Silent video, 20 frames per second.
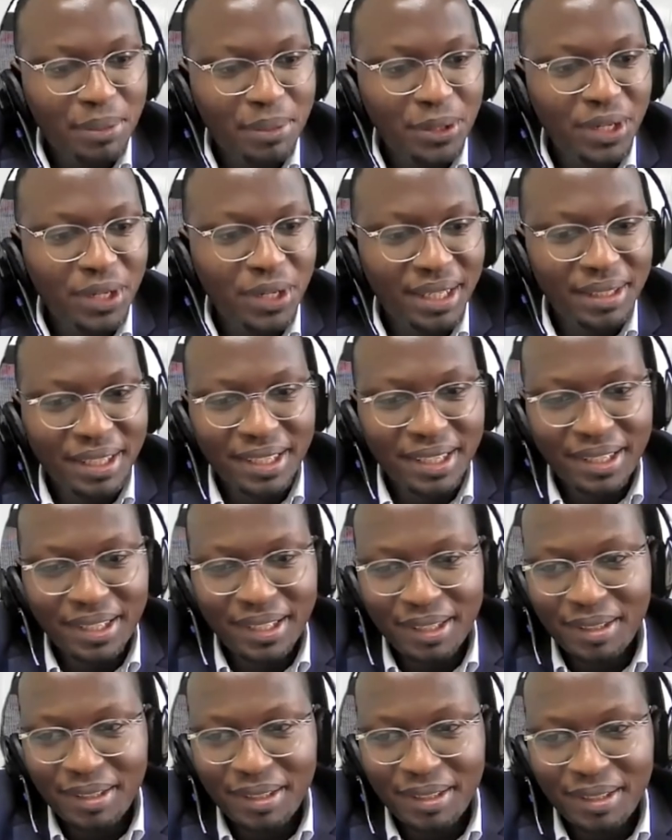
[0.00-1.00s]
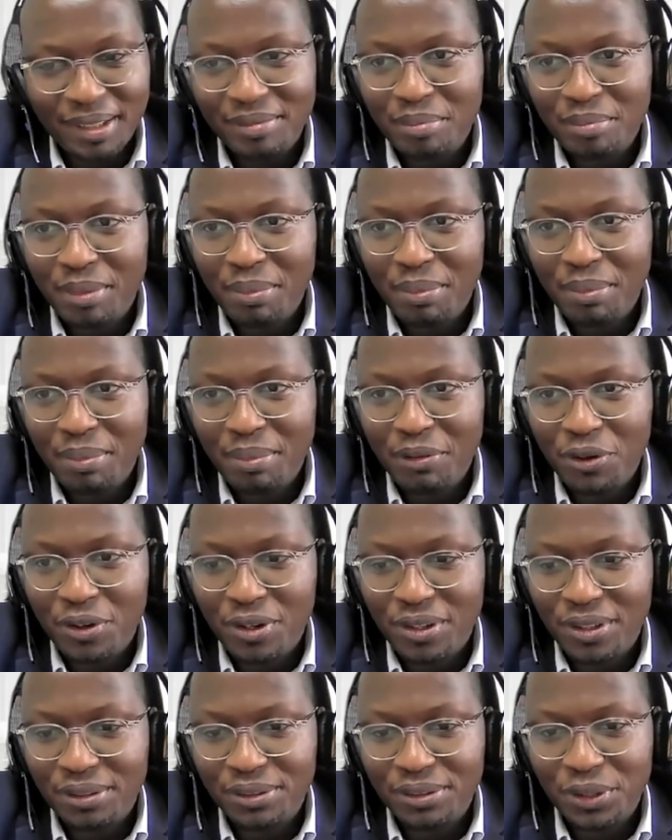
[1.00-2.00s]
Biola,
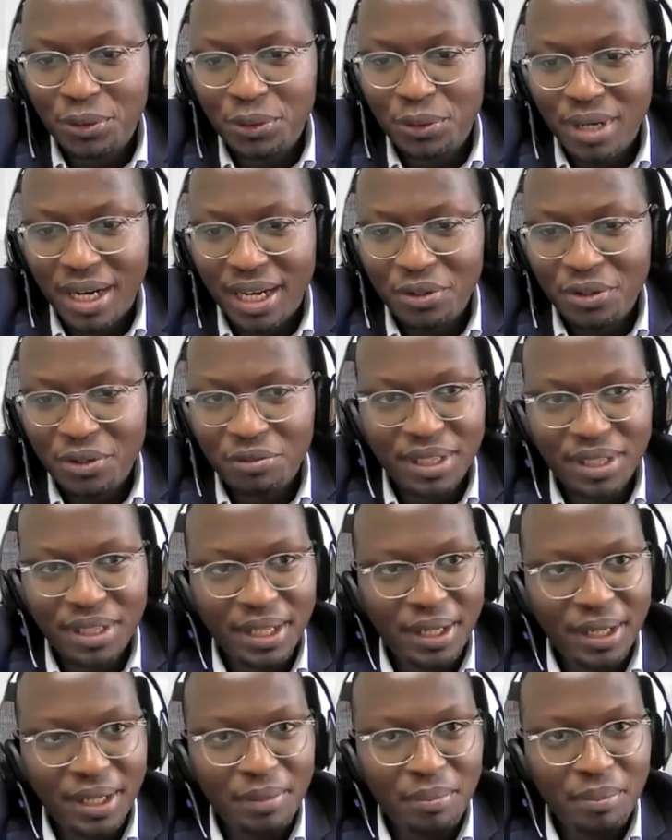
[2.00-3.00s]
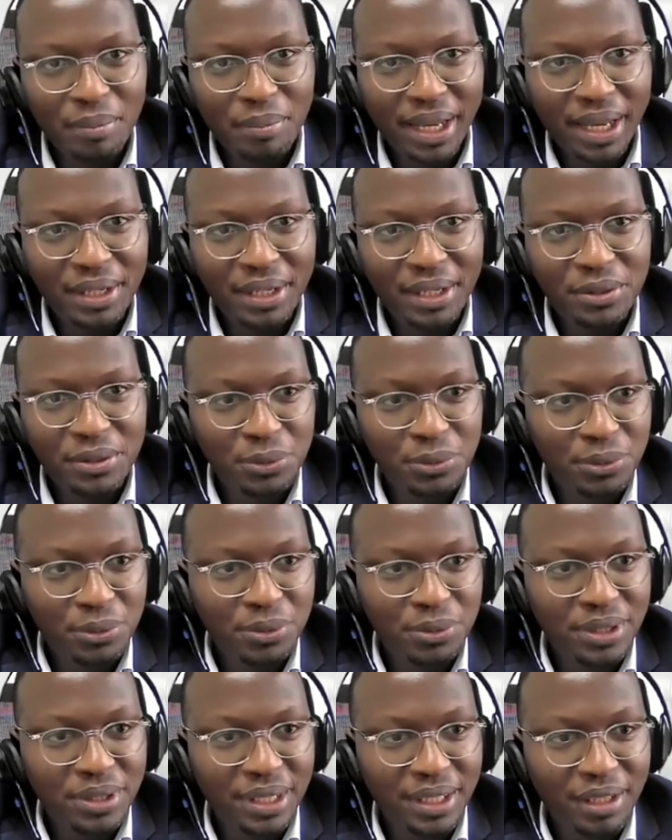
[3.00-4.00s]
before you hand over the mic to
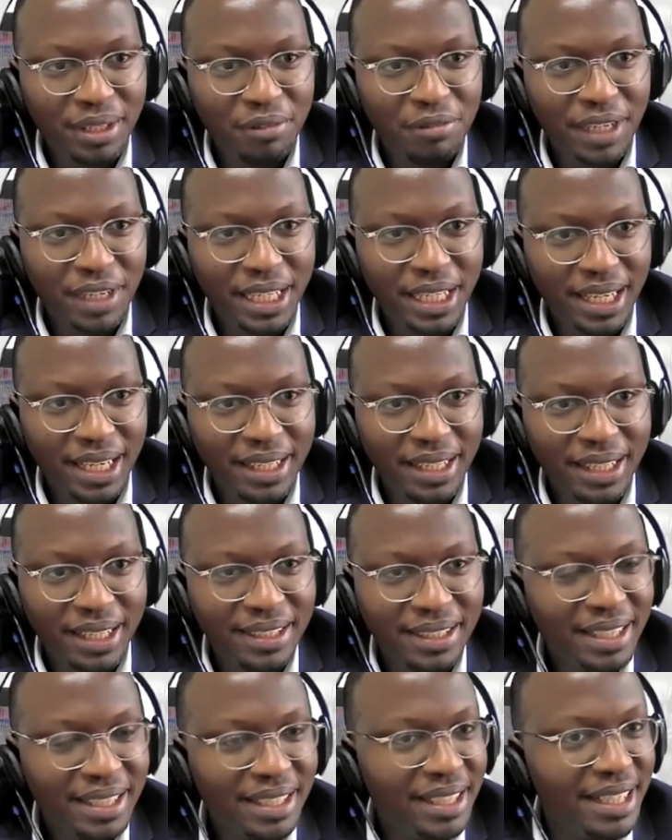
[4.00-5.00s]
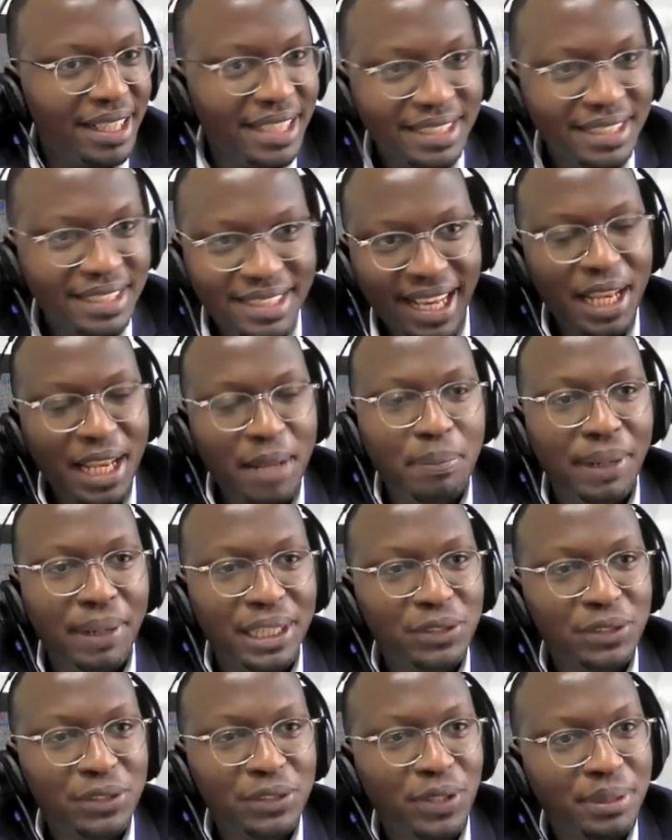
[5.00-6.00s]
Fadila, is there any
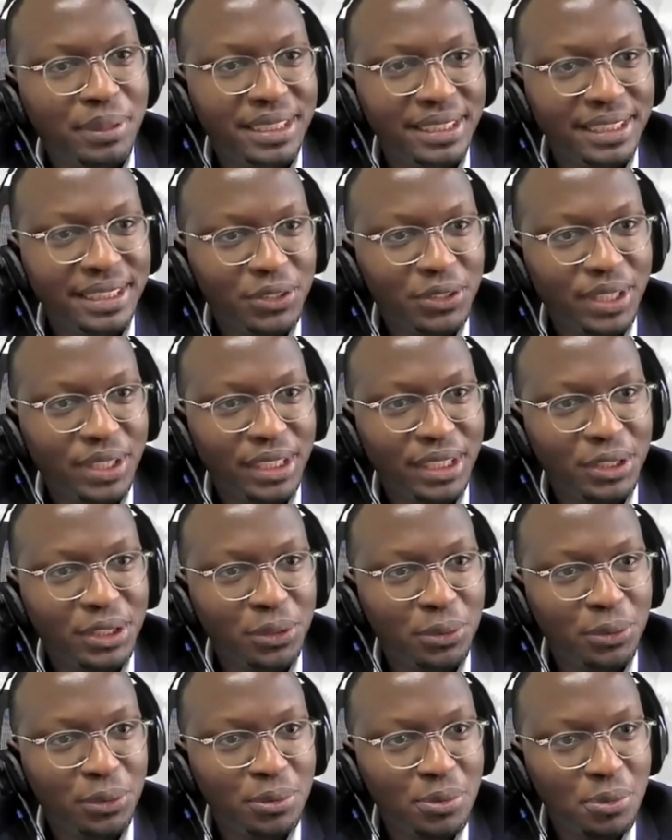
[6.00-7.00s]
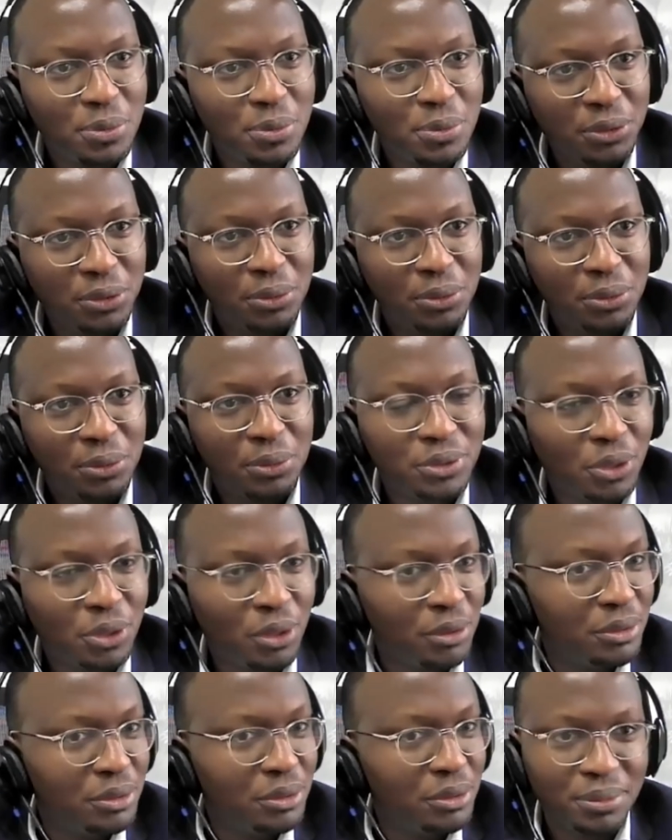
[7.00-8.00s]
part of the presentation that you want to
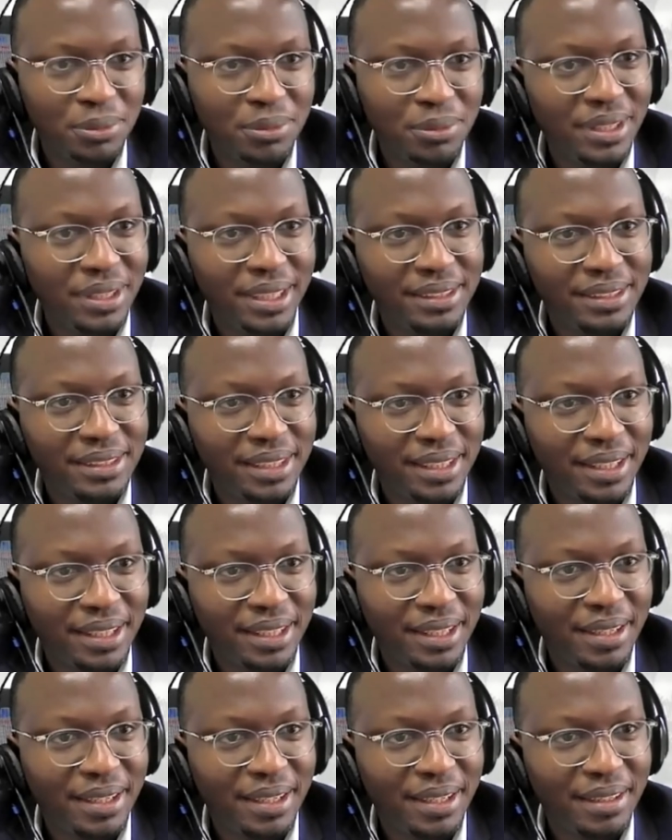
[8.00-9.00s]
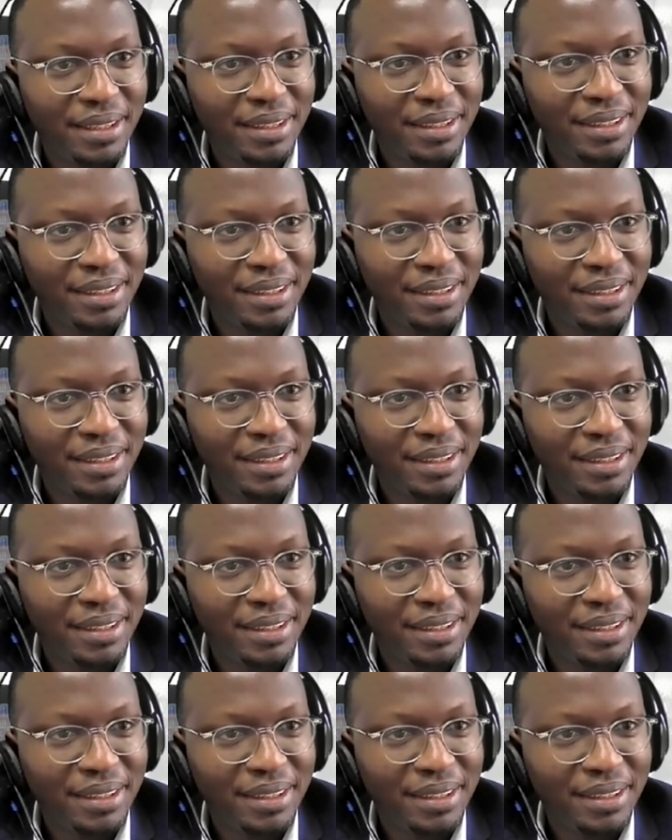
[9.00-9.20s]
talk to that?